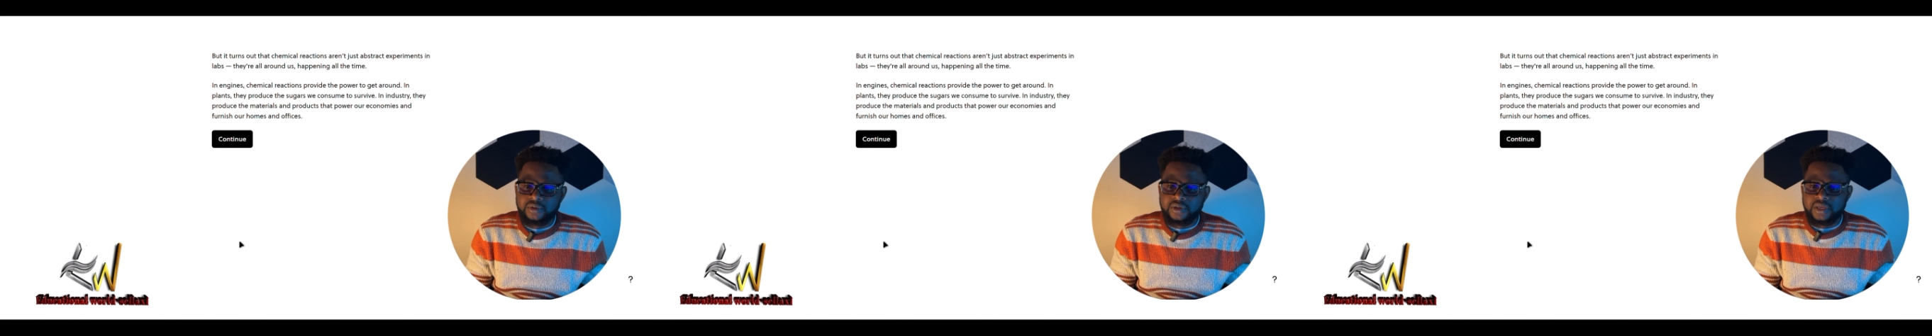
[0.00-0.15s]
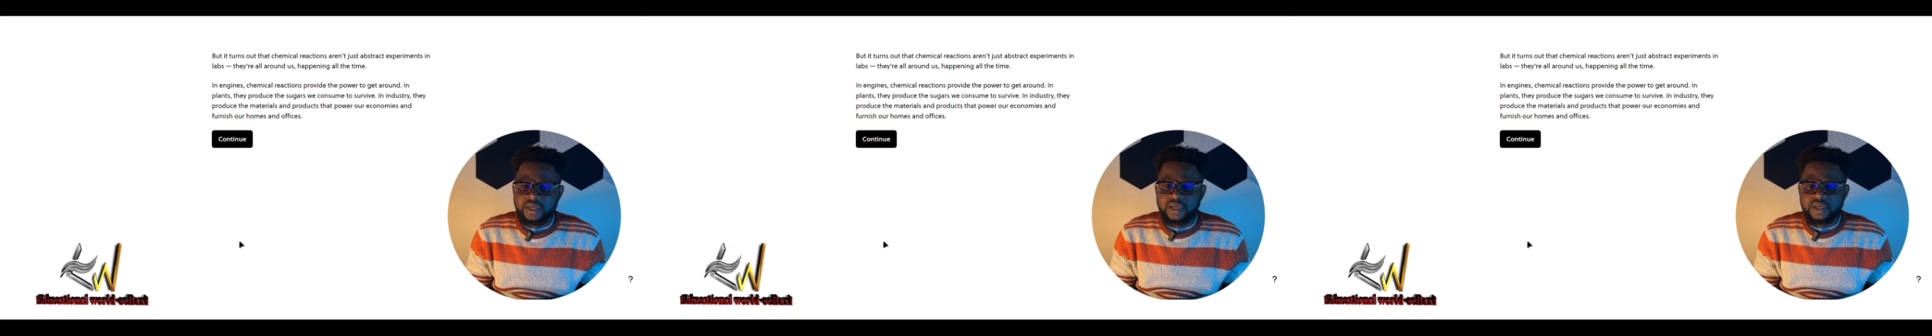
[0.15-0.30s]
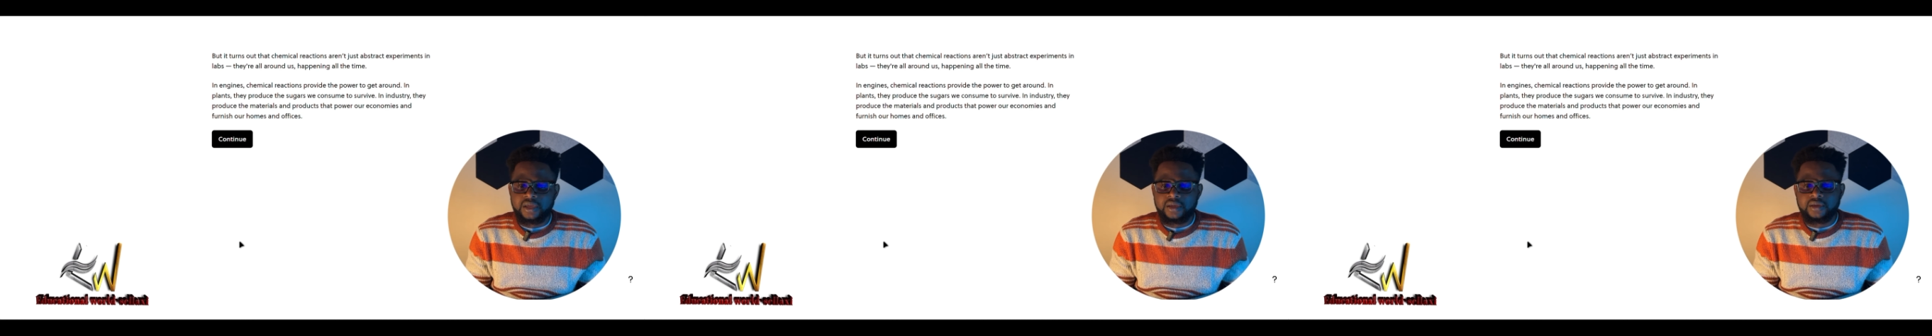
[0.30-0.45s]

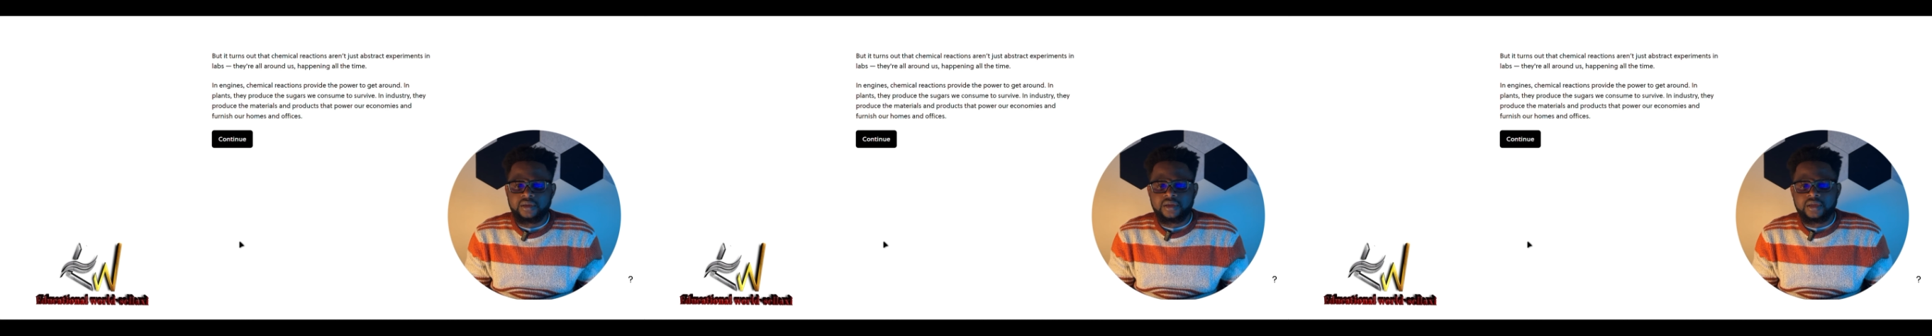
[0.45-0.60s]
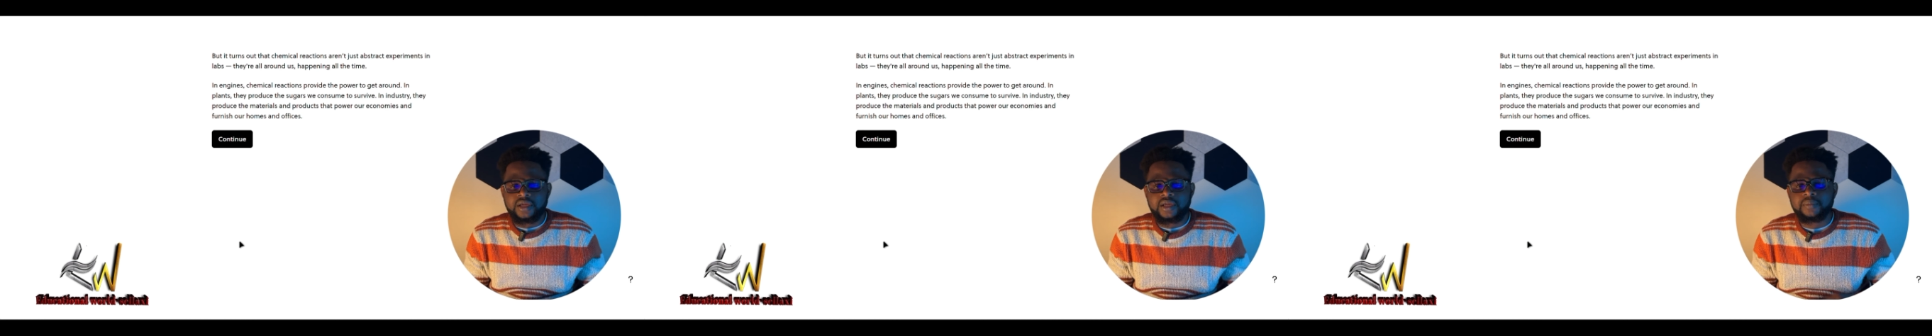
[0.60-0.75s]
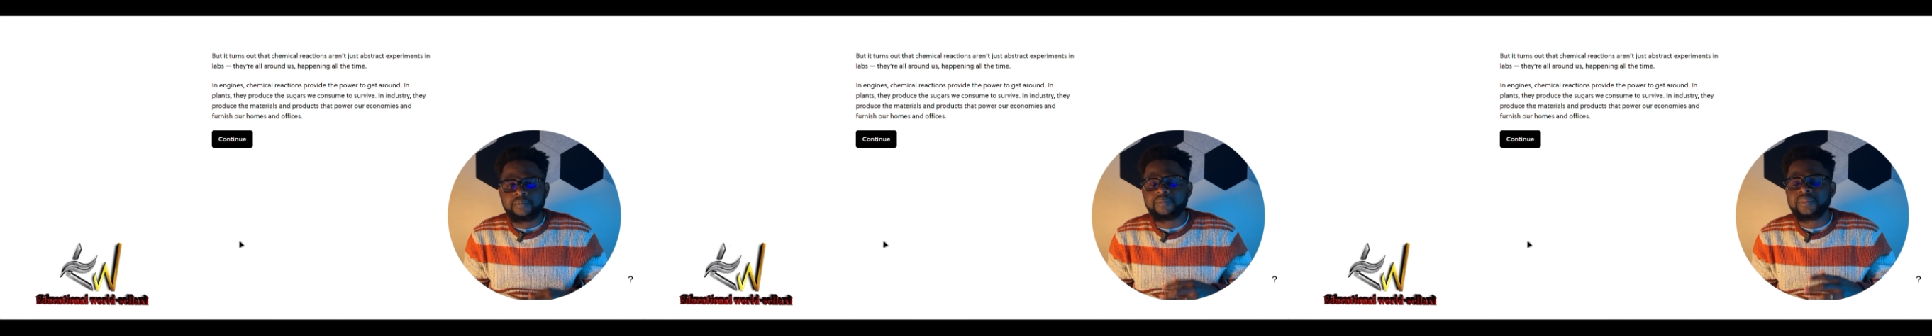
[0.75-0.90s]

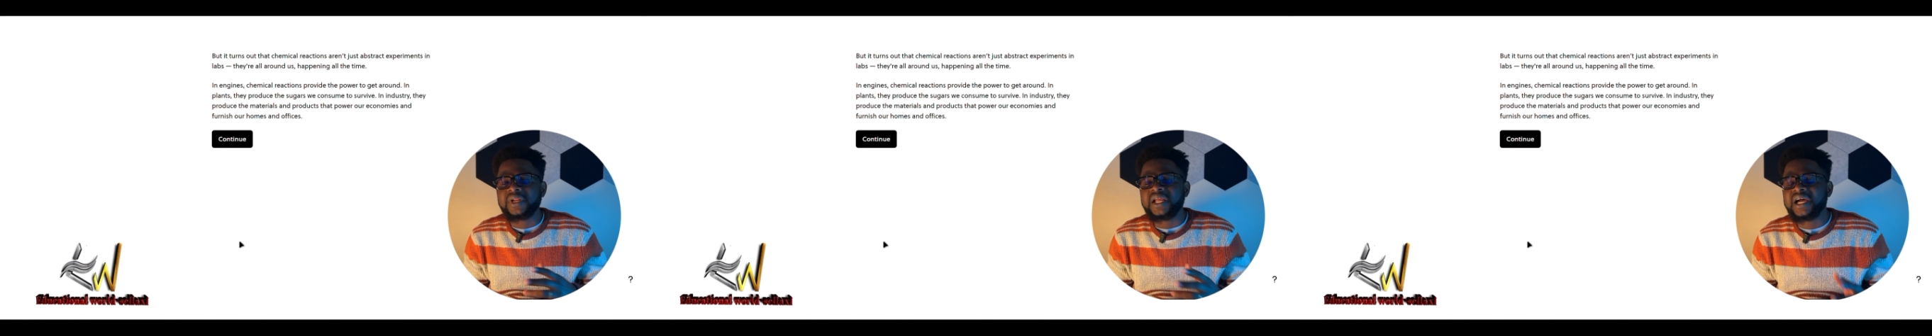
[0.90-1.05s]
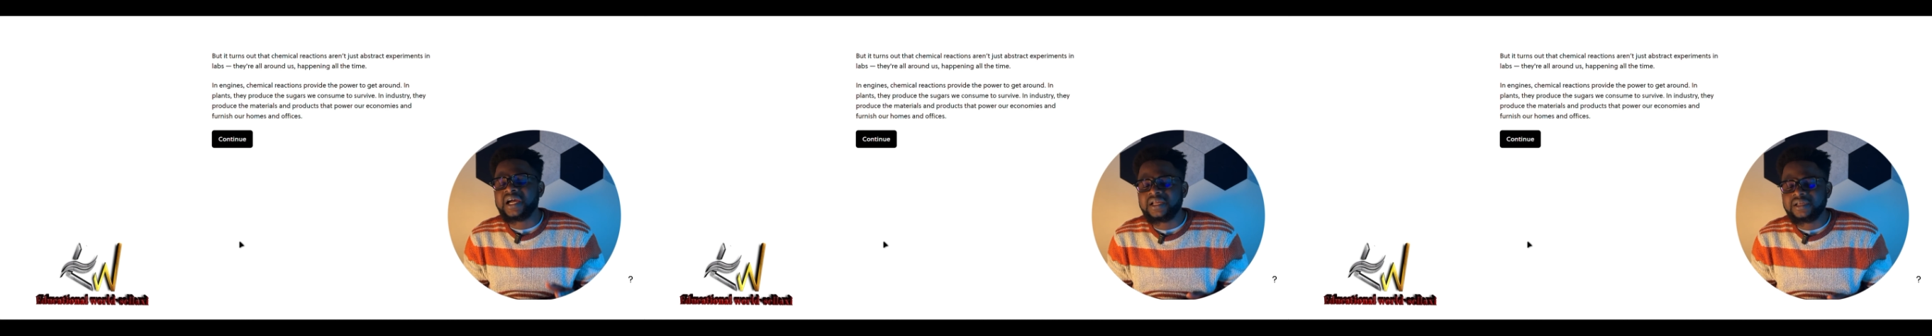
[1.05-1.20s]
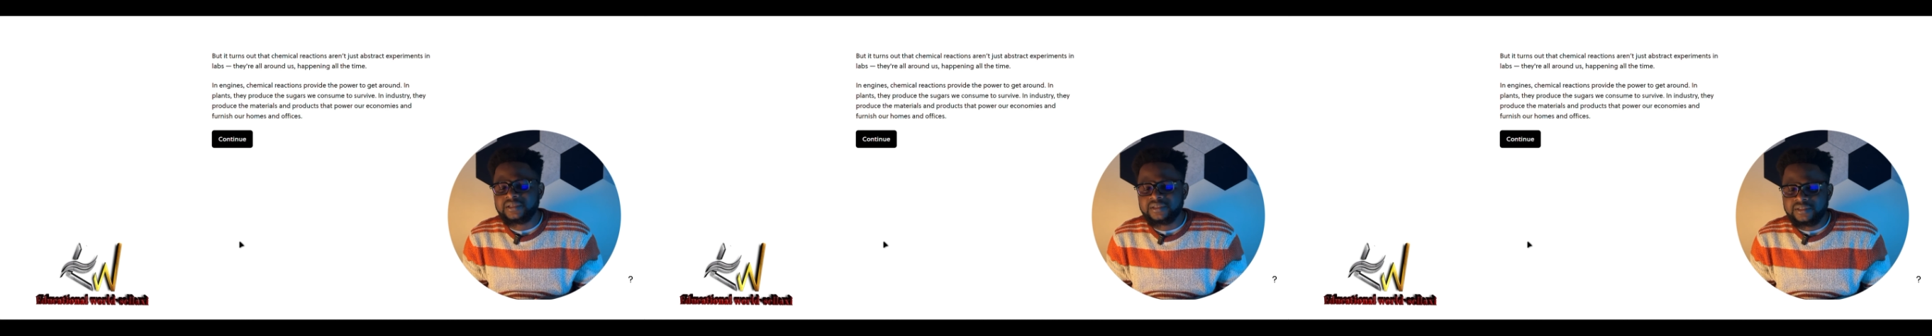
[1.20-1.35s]
in
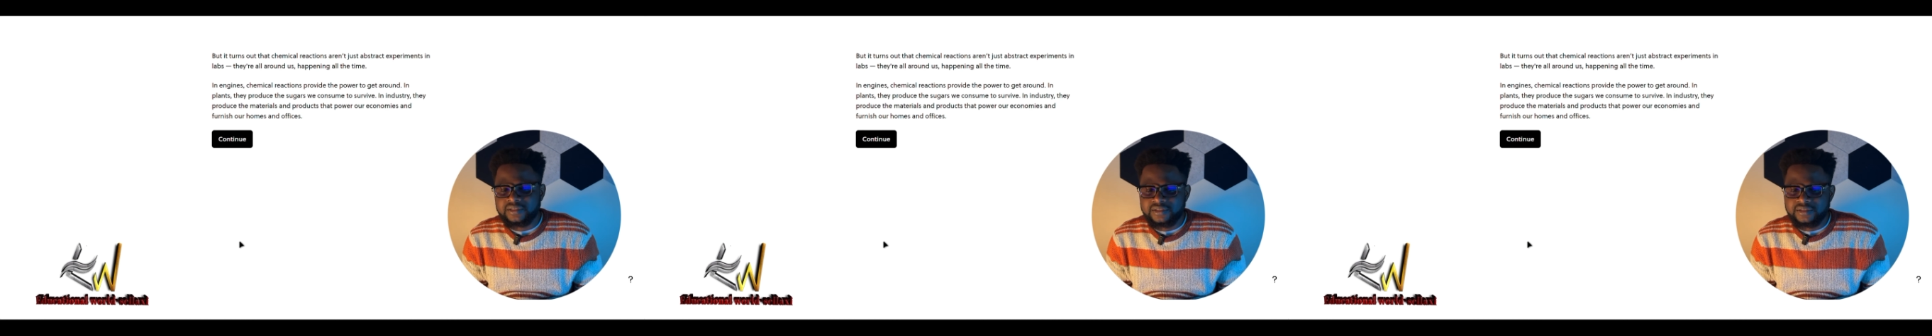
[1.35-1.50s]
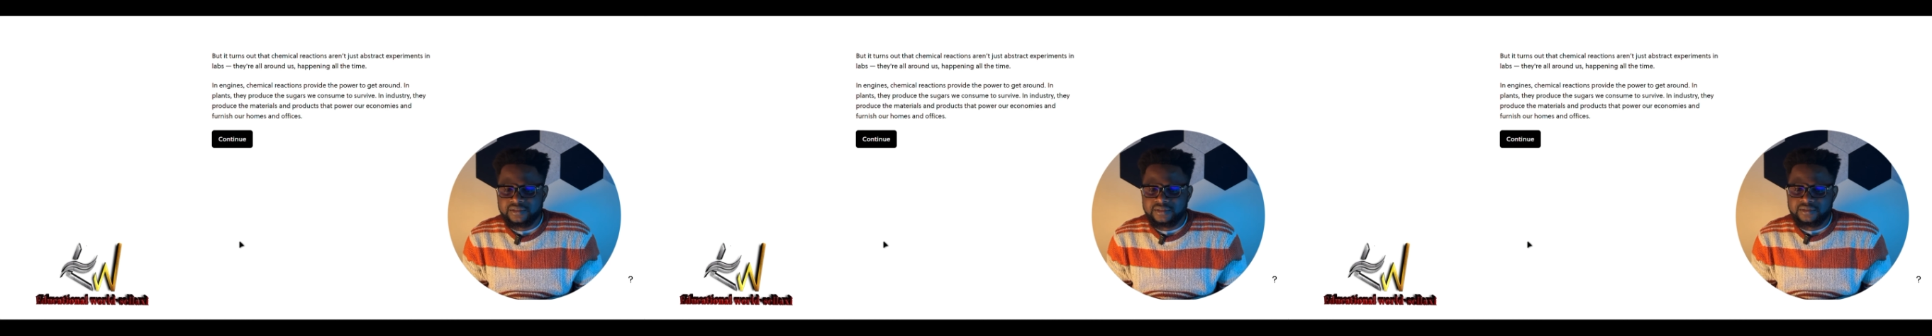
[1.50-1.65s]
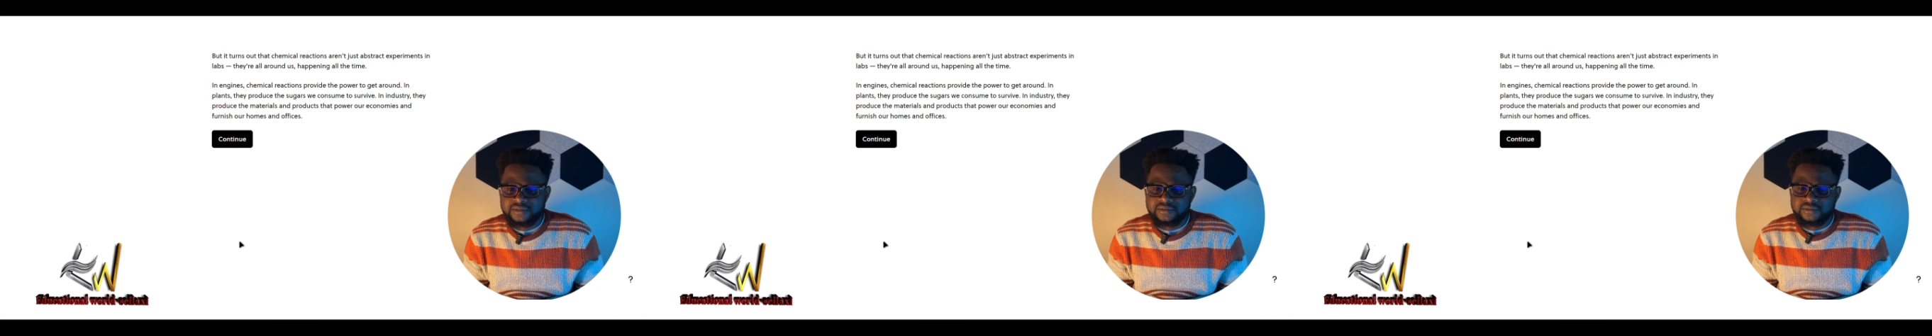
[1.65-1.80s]

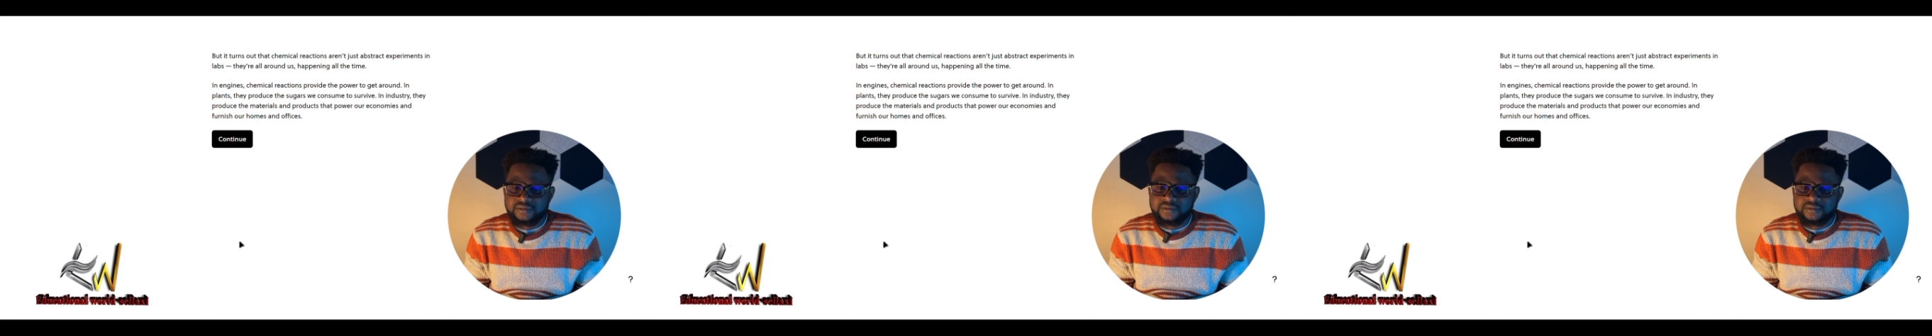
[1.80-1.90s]
plants,